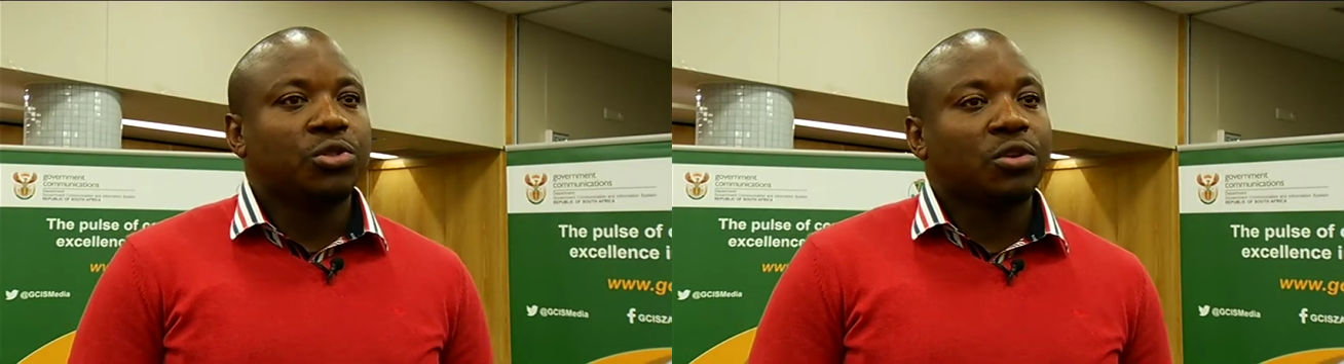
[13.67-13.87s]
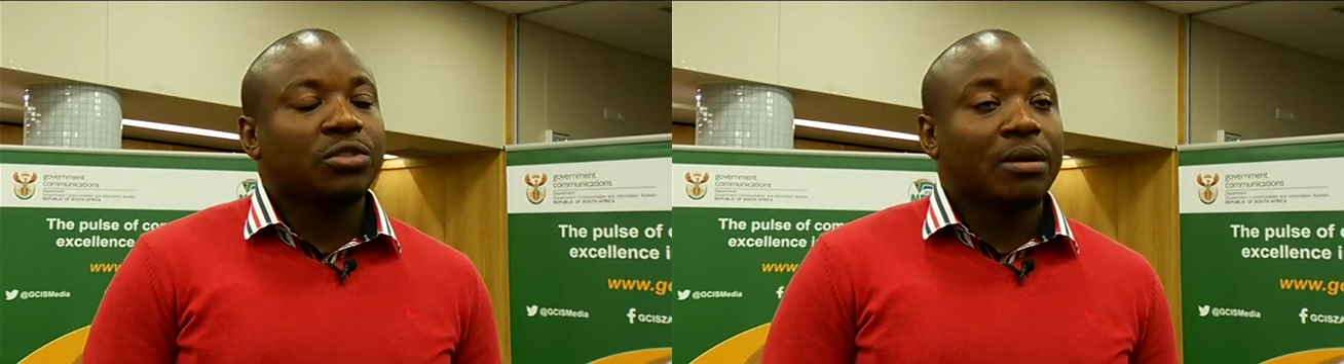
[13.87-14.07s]

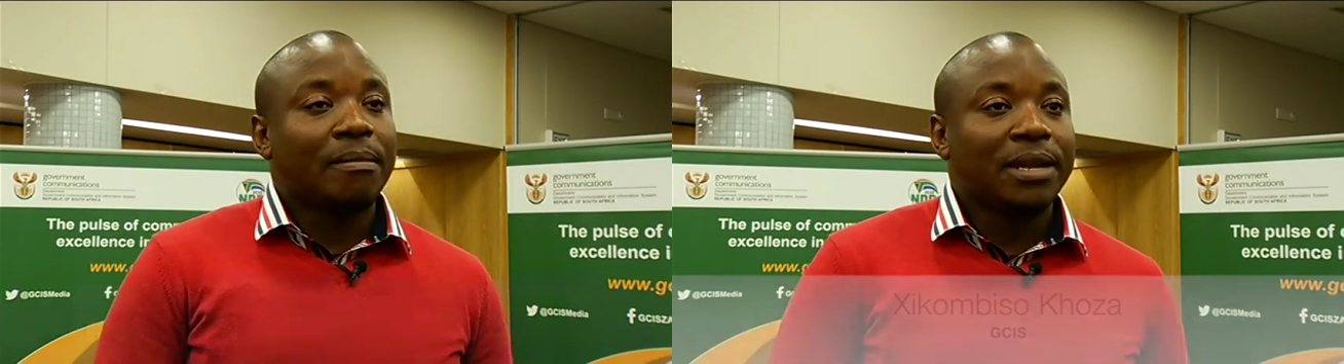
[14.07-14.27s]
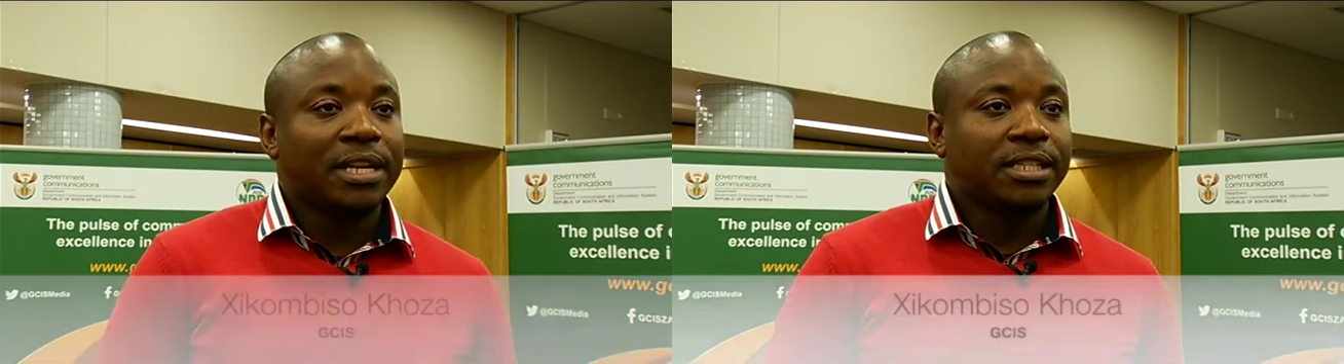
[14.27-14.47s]
talk to our
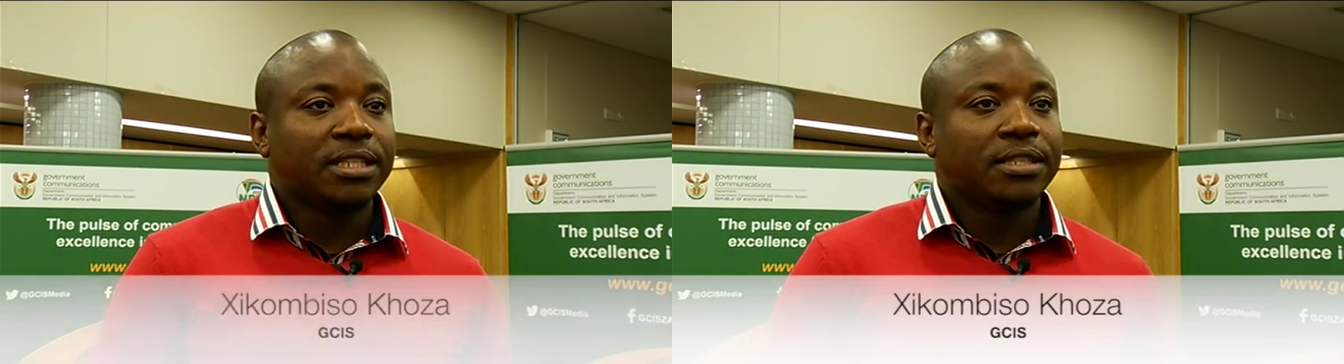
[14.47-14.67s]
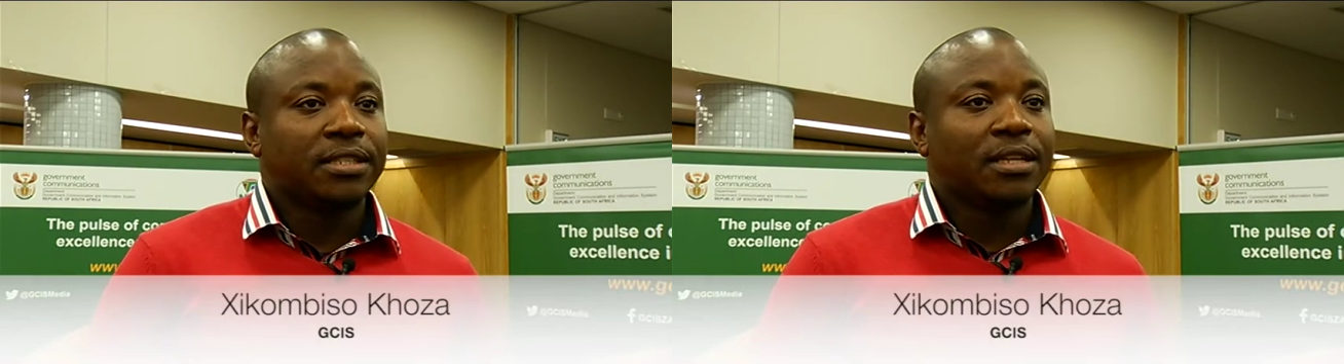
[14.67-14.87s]

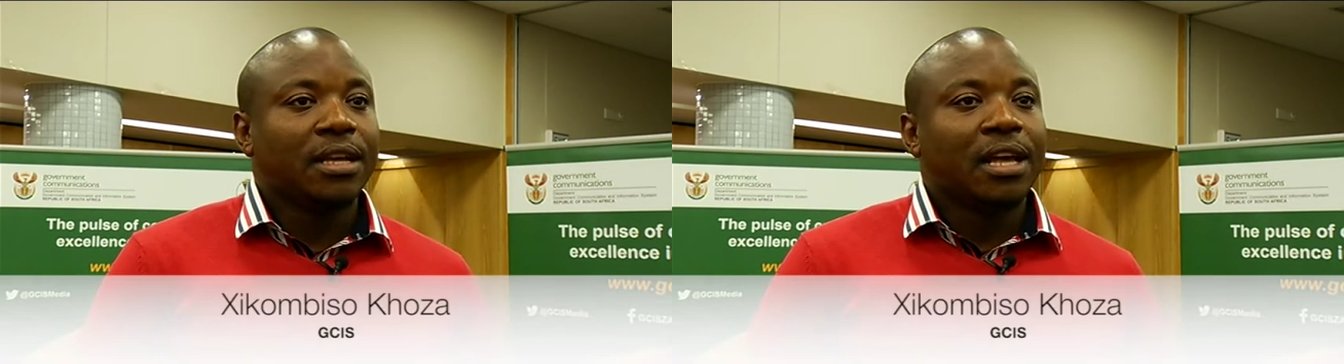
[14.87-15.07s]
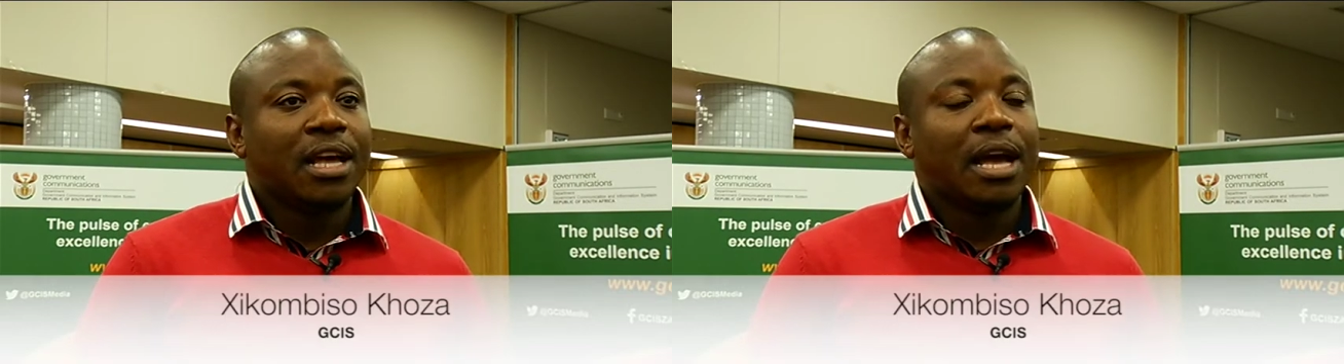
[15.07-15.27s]
managers
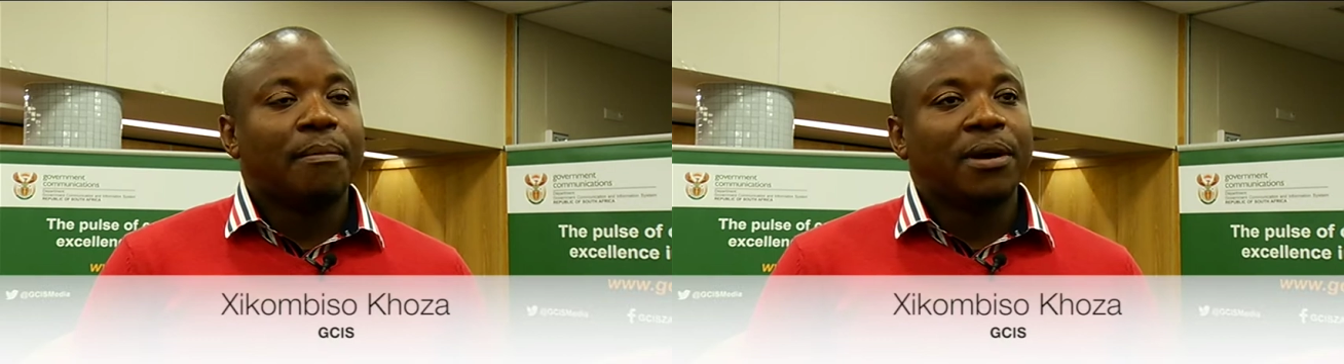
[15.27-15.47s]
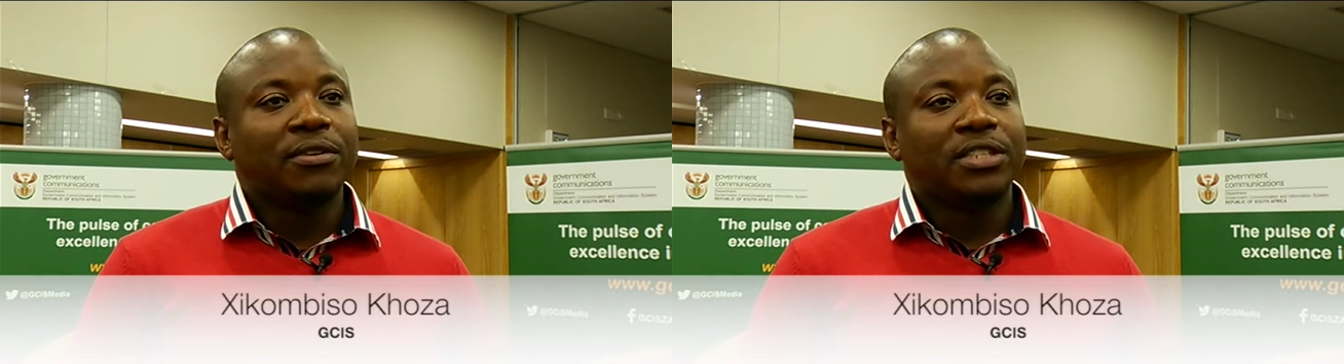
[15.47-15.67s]

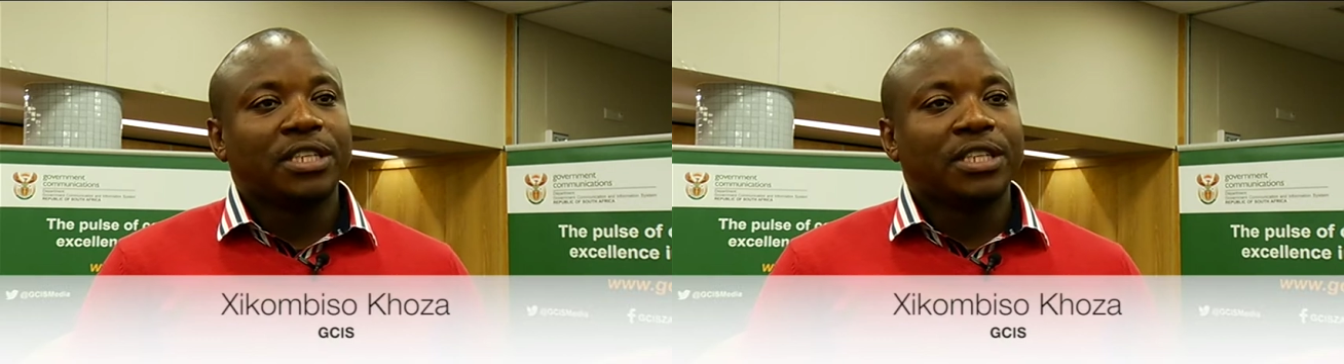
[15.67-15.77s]
about